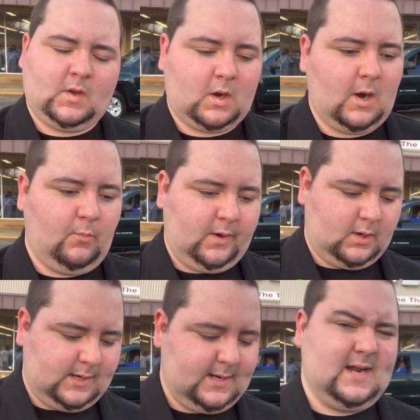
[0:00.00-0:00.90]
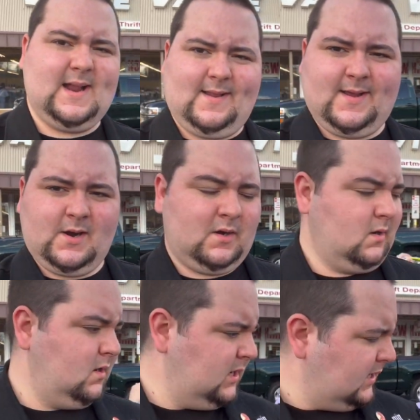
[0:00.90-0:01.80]
All right, we are getting out of there.
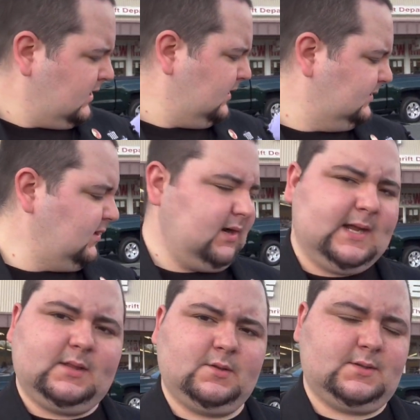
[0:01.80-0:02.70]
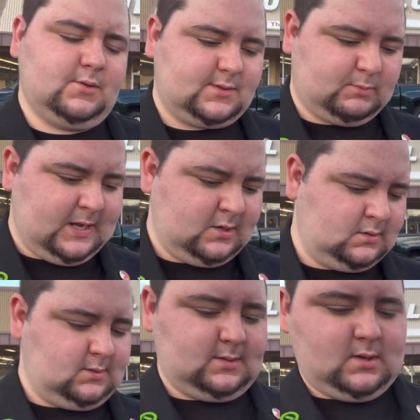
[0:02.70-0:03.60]
Terry got those two sweaters.